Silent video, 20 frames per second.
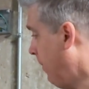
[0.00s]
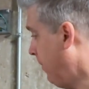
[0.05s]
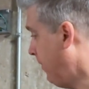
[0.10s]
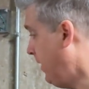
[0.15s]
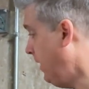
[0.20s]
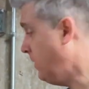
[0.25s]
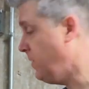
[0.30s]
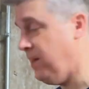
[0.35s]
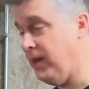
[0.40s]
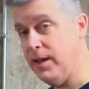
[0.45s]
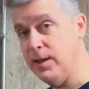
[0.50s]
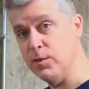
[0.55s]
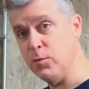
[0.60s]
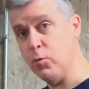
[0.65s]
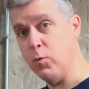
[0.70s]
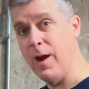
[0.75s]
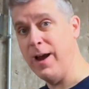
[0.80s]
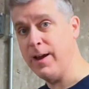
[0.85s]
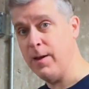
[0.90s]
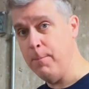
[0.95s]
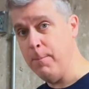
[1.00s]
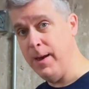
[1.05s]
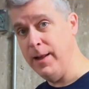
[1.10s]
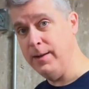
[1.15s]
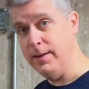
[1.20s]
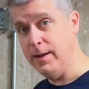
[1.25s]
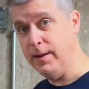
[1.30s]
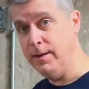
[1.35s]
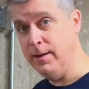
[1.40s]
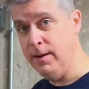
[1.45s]
This is
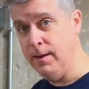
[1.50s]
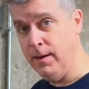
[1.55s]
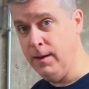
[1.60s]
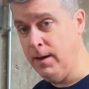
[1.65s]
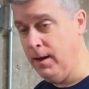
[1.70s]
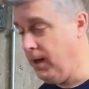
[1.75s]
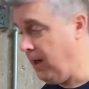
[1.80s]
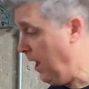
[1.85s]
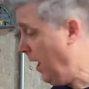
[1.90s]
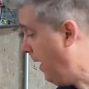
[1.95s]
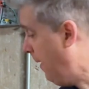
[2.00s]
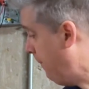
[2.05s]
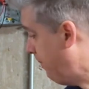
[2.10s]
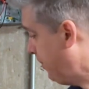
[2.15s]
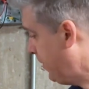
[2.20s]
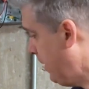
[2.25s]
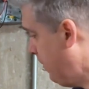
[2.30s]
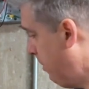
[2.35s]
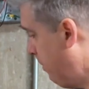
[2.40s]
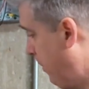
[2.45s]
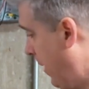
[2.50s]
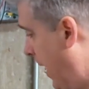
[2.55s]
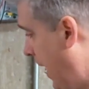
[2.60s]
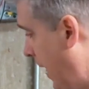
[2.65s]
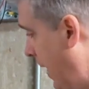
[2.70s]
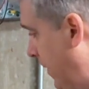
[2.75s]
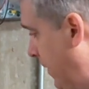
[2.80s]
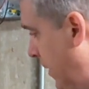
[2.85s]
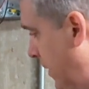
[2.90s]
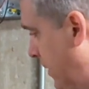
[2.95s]
recommended
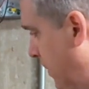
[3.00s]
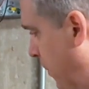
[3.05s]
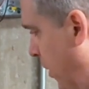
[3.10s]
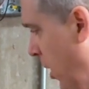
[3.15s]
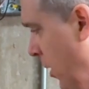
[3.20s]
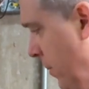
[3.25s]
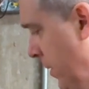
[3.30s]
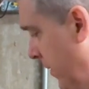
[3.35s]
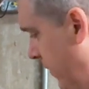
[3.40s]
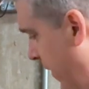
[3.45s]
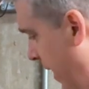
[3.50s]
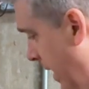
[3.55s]
by the Department of